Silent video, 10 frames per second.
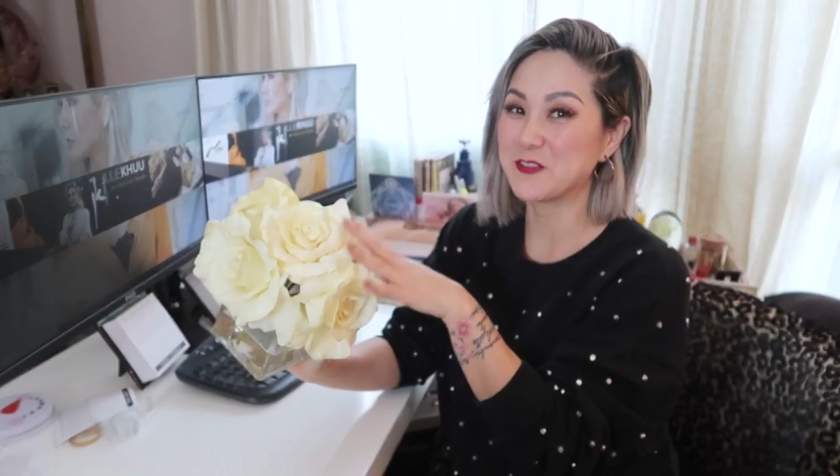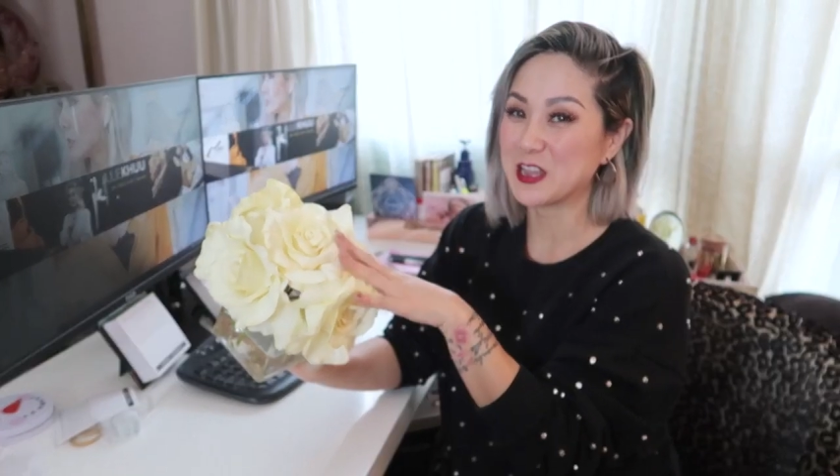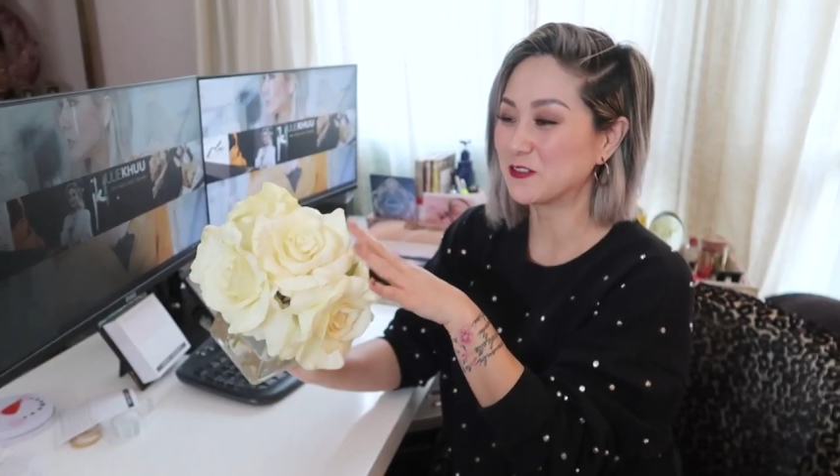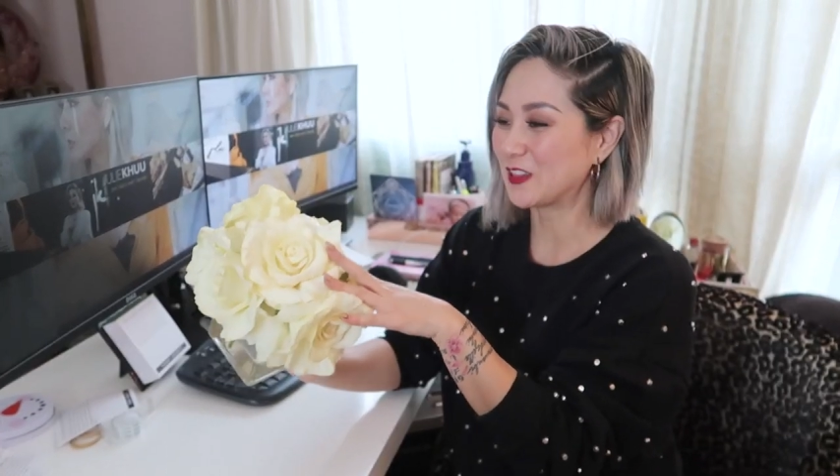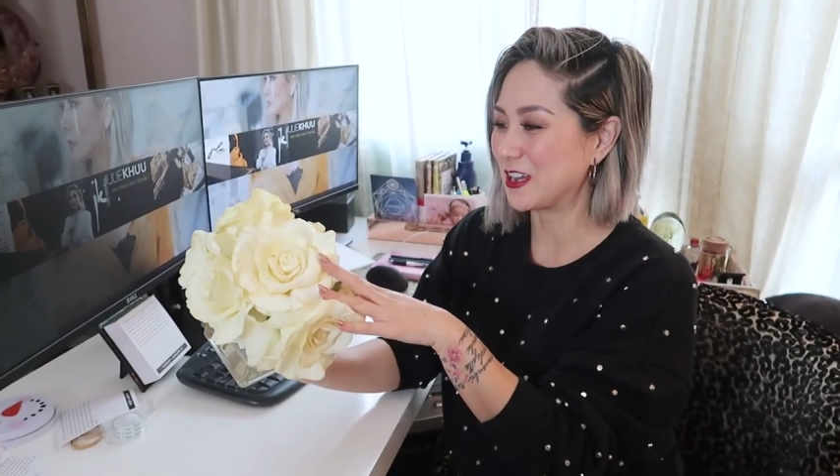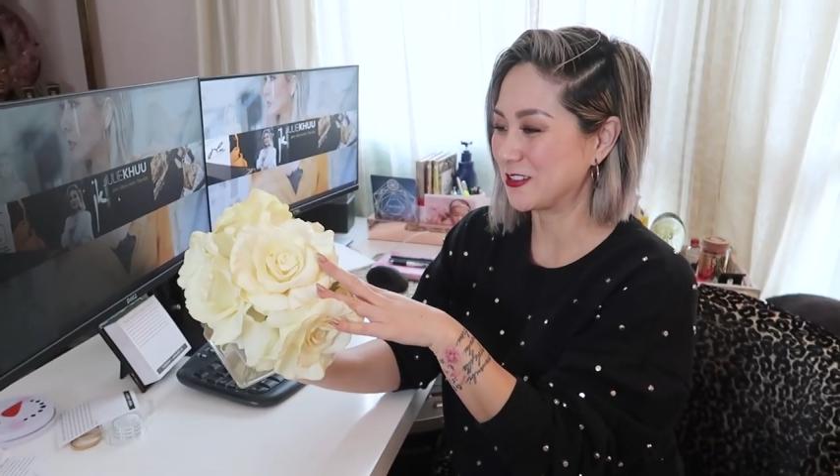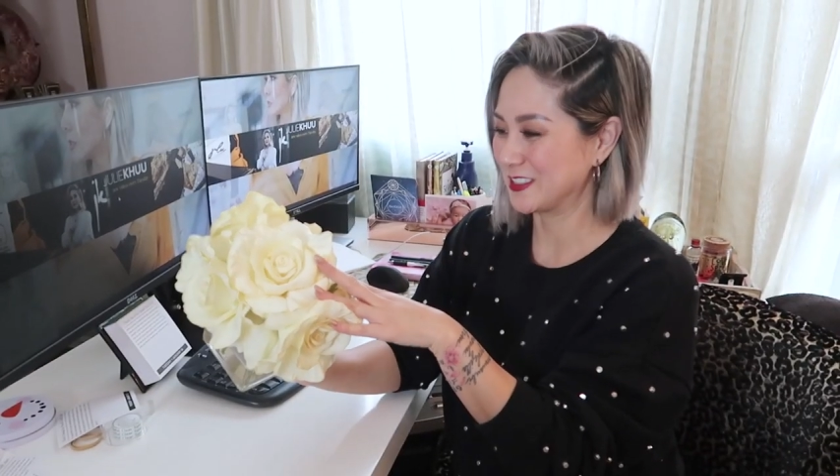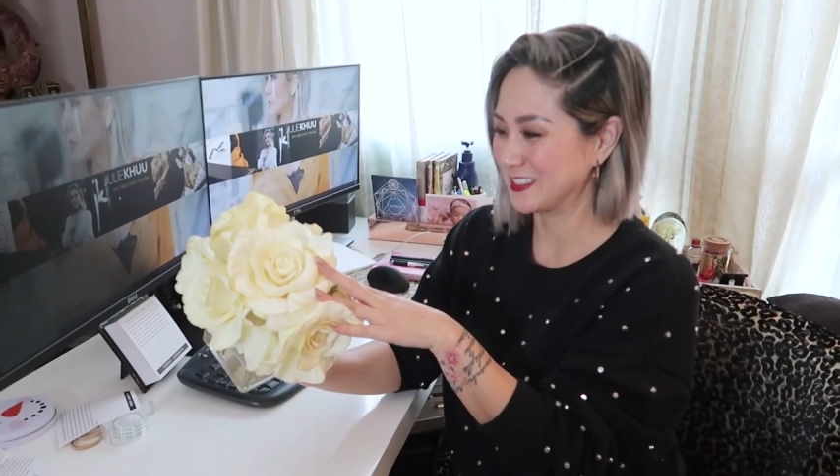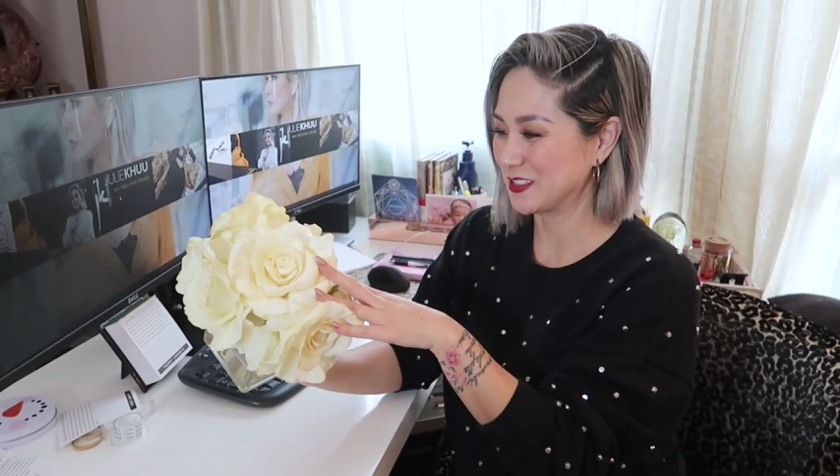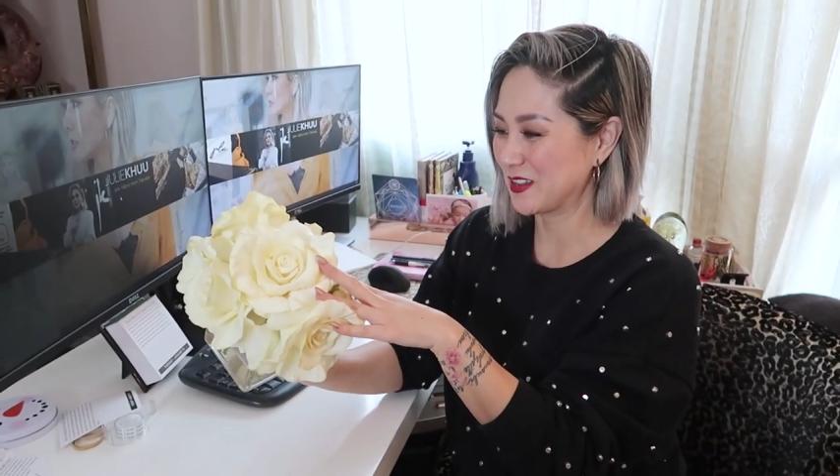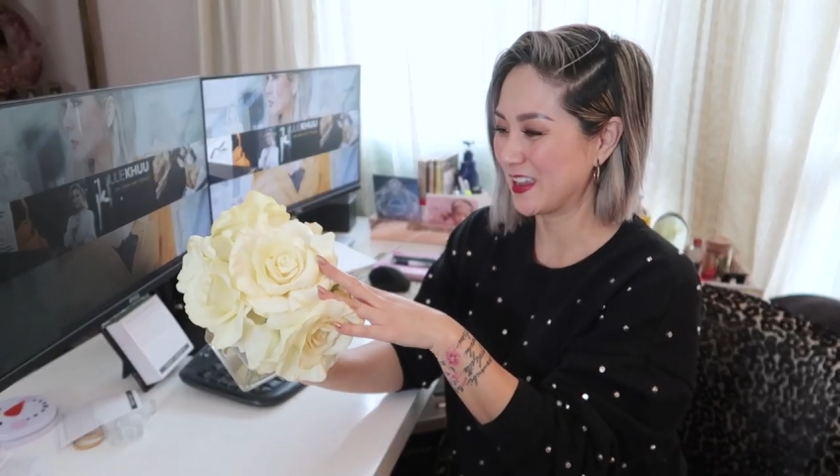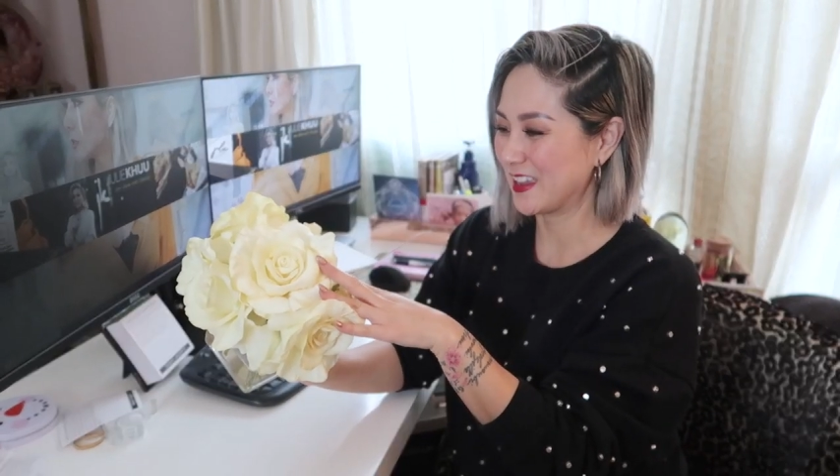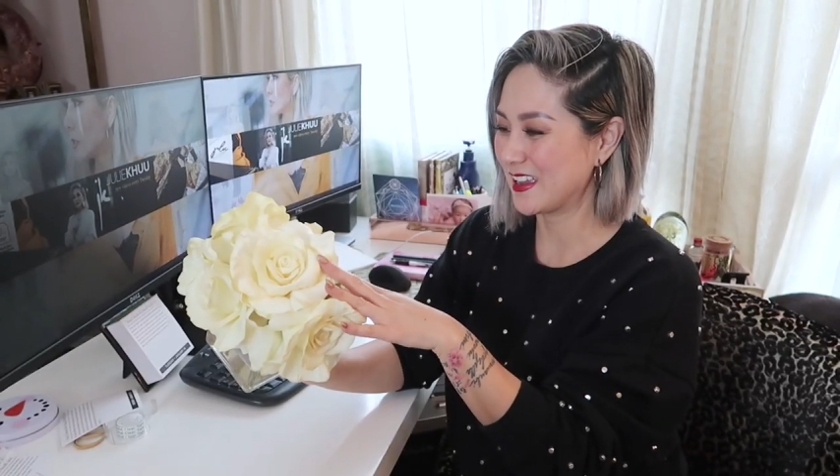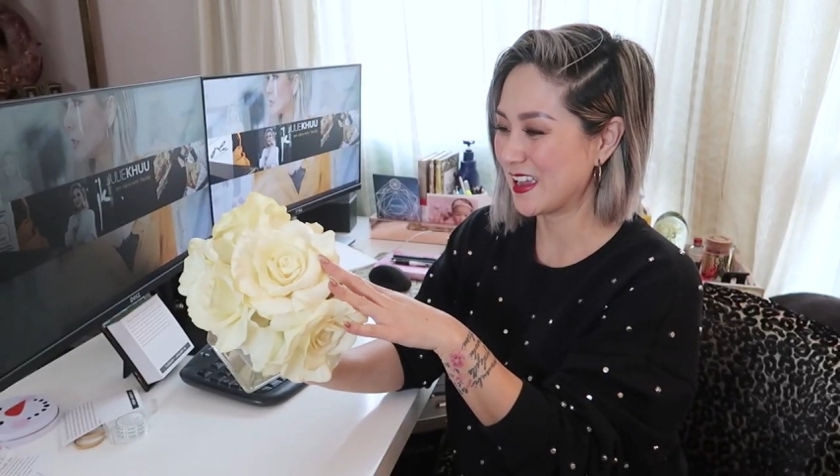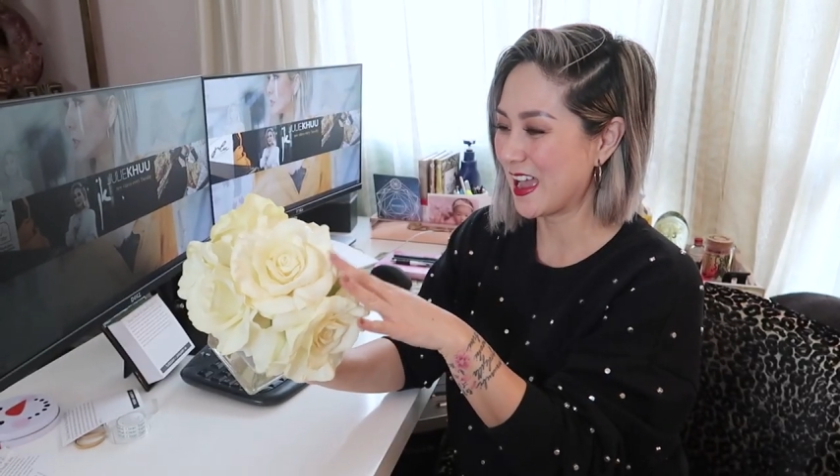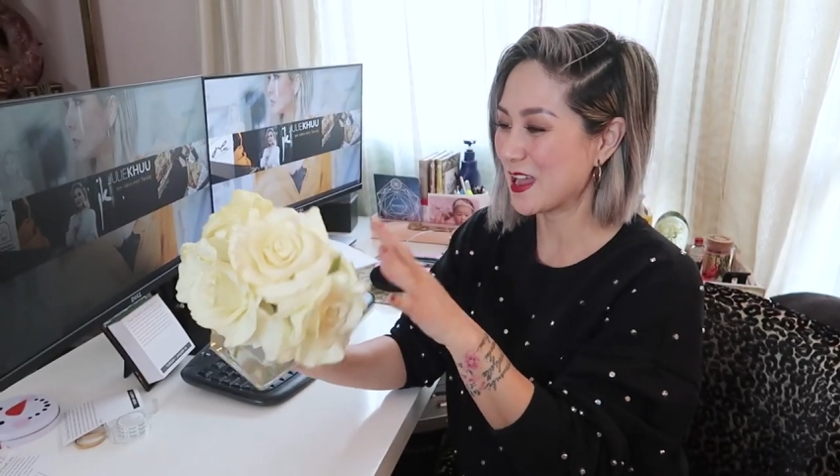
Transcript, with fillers: fake flowers, okay?